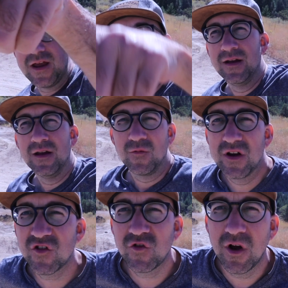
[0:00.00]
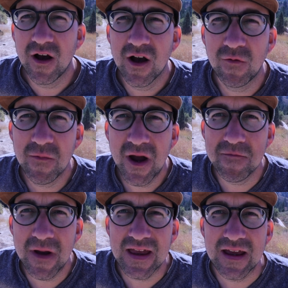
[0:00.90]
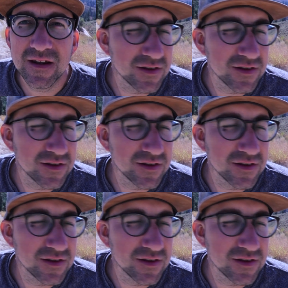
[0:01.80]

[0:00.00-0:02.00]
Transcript: which we might make it